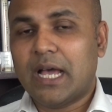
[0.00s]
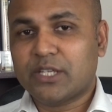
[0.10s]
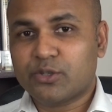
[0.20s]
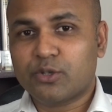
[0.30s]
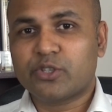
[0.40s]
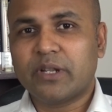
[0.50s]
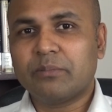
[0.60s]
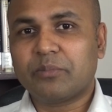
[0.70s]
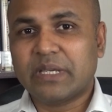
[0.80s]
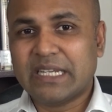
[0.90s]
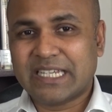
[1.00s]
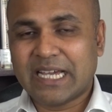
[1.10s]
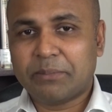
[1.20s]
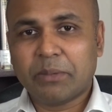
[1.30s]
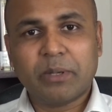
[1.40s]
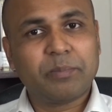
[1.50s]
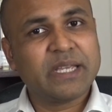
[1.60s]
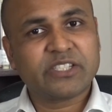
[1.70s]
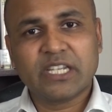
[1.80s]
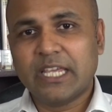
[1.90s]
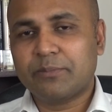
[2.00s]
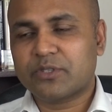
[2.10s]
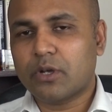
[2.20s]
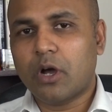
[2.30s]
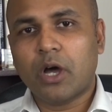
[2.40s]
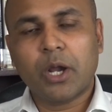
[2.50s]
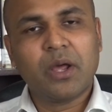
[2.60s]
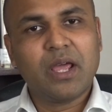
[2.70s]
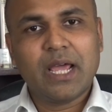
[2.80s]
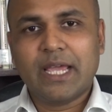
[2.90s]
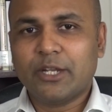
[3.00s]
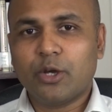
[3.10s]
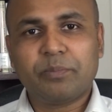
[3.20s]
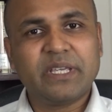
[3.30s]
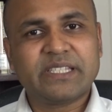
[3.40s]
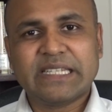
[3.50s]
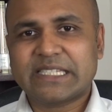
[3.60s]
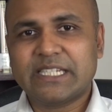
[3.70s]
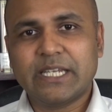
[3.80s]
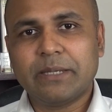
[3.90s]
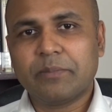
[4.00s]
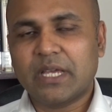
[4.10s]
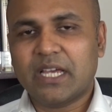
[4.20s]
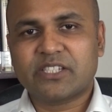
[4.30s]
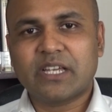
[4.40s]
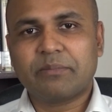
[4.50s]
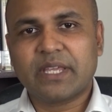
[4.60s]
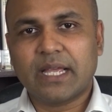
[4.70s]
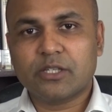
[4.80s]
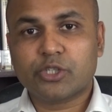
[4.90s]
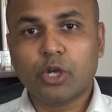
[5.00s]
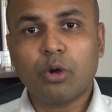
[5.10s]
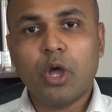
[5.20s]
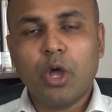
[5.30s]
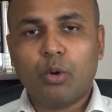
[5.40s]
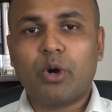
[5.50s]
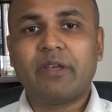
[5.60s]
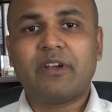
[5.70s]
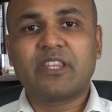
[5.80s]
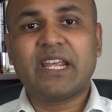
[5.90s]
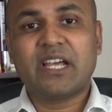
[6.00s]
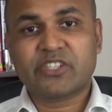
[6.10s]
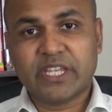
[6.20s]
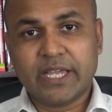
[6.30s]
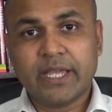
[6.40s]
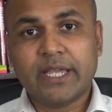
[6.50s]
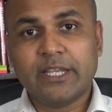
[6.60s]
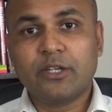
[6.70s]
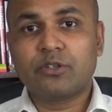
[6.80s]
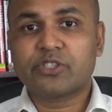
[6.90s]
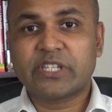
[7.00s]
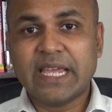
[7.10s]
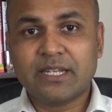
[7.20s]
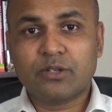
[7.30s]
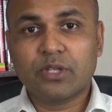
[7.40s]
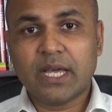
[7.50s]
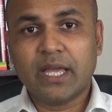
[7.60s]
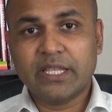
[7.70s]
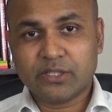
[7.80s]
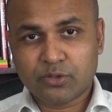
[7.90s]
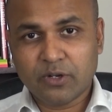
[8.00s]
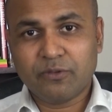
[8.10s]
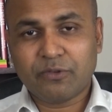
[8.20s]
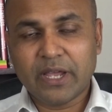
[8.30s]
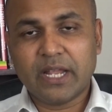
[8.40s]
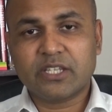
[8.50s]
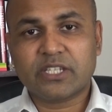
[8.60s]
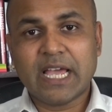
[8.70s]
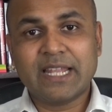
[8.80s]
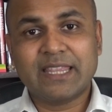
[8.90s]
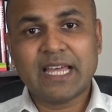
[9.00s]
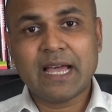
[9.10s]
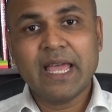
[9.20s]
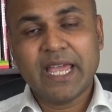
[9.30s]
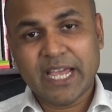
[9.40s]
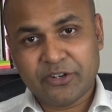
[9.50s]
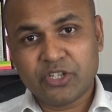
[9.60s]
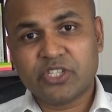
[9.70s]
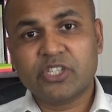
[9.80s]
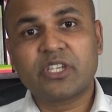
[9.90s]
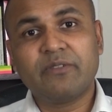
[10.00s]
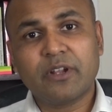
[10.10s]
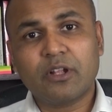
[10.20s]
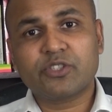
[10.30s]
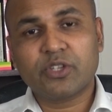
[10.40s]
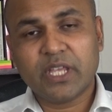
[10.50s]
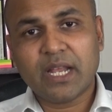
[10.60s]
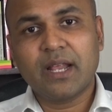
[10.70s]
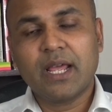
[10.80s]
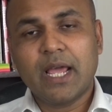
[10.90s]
source of income, pay slips, or P60, something else. So whatever they're asking, you need to send to the student finance, and the address is given also there.